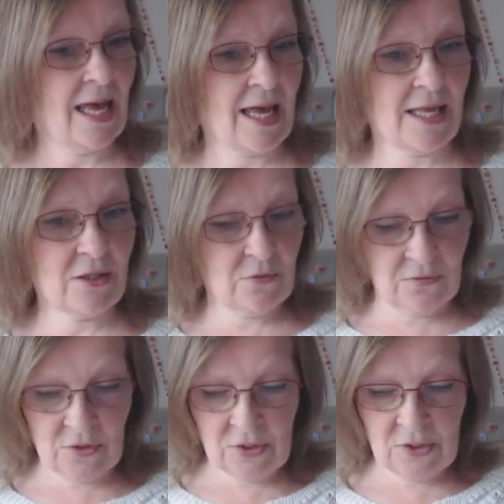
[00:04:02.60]
and the
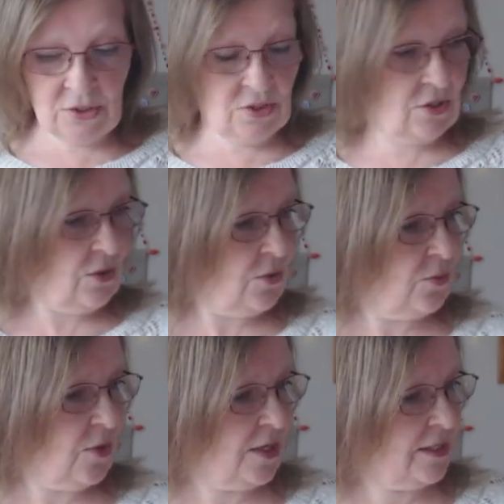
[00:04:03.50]
first
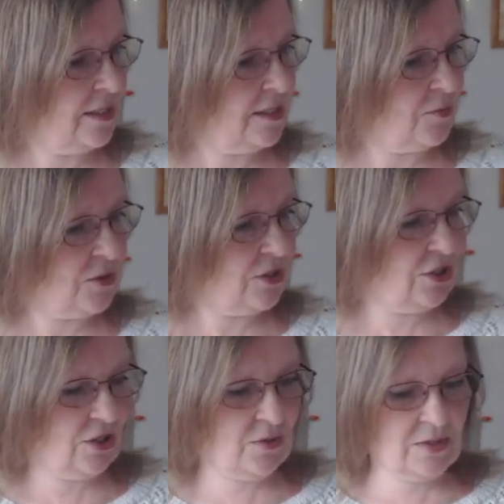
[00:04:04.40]
one I want to
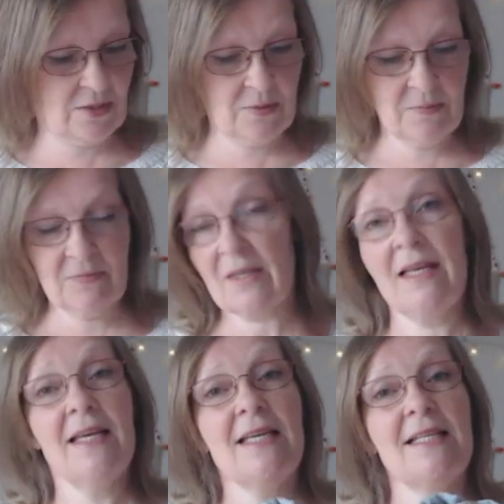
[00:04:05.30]
show you
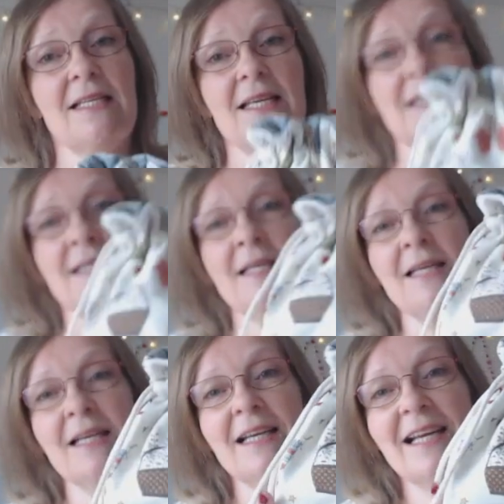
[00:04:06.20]
is in
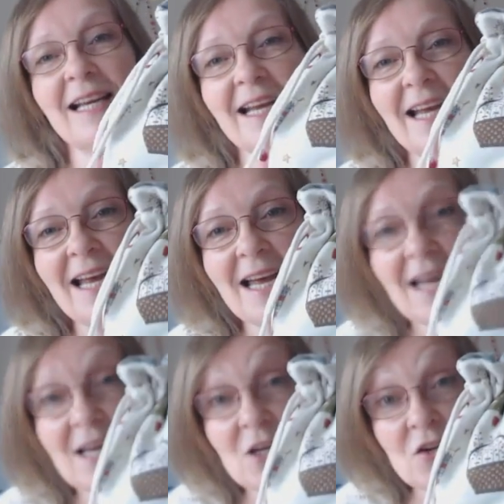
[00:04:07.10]

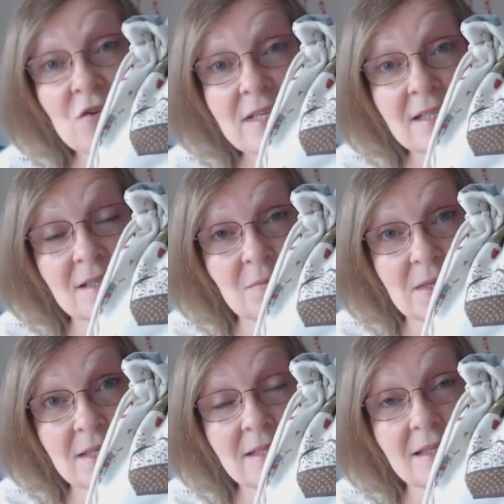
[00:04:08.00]
a
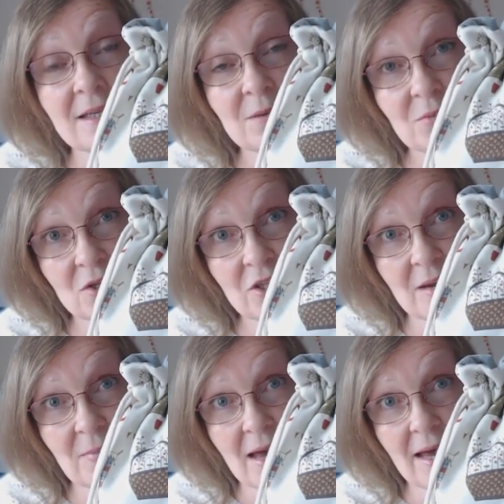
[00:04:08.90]
Christmas
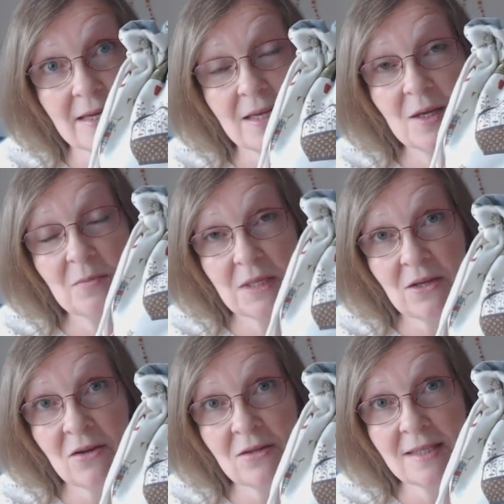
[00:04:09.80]
project bag,
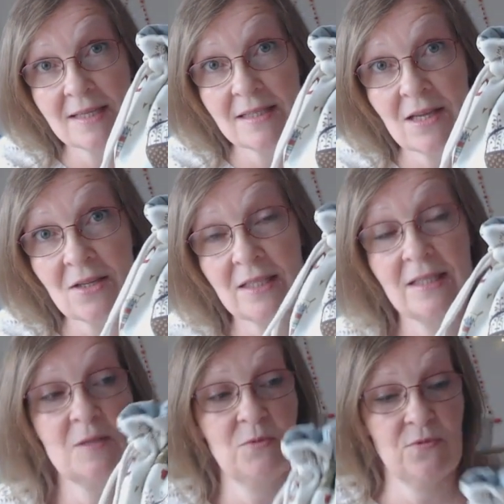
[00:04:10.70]
because I
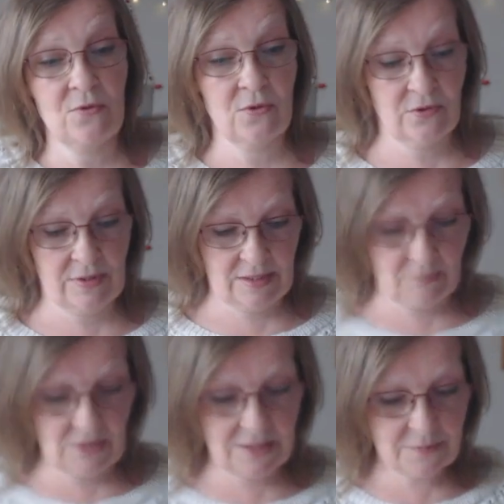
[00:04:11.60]
started this before
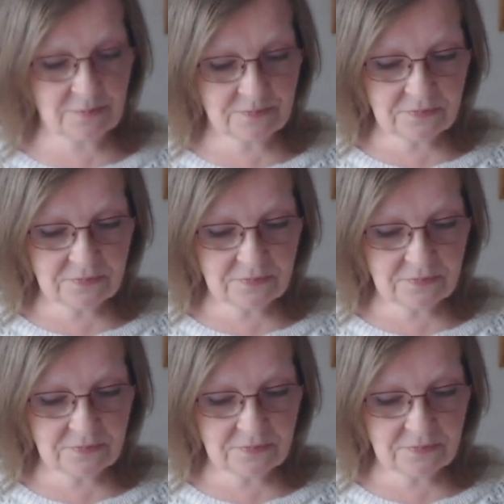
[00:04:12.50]
Christmas,